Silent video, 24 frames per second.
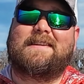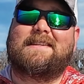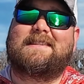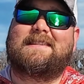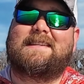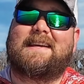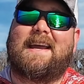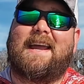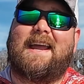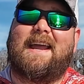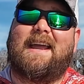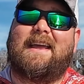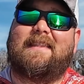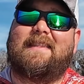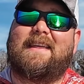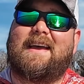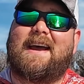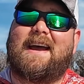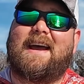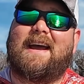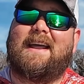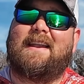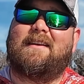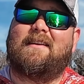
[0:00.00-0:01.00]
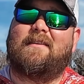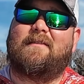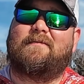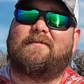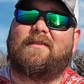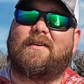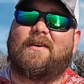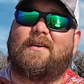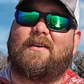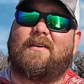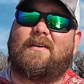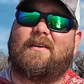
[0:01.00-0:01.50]
to say that
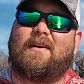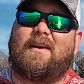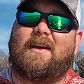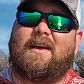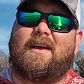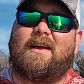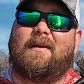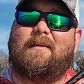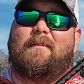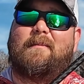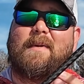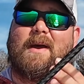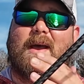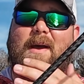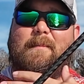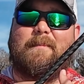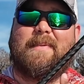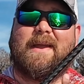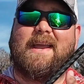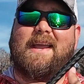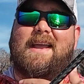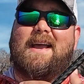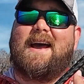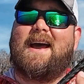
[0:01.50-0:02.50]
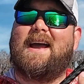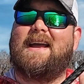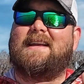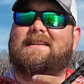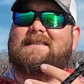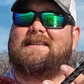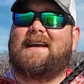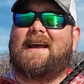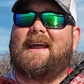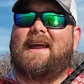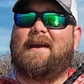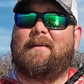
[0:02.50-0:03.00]
for a big guy
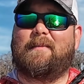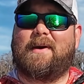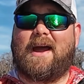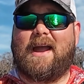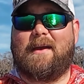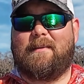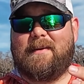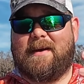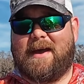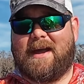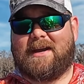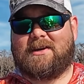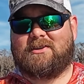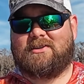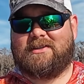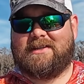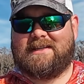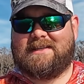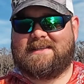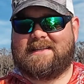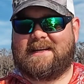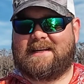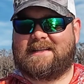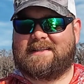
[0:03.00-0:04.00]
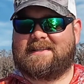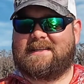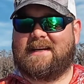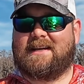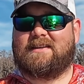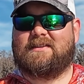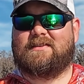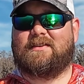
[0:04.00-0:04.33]
as I am actually 6'6",